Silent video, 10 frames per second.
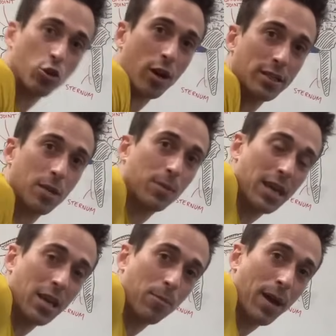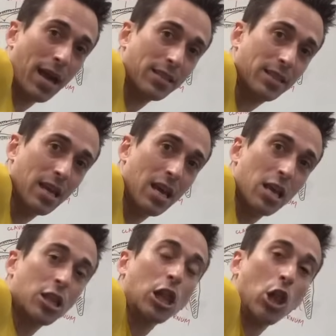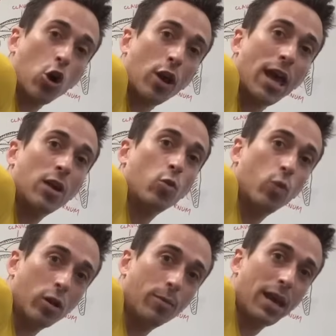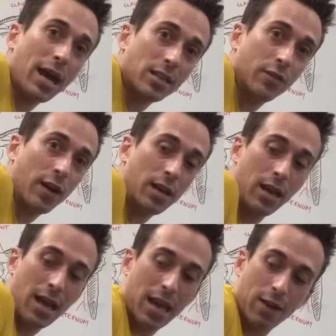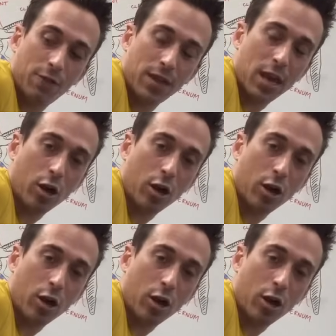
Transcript: tricep kickbacks, the long head will be activated if the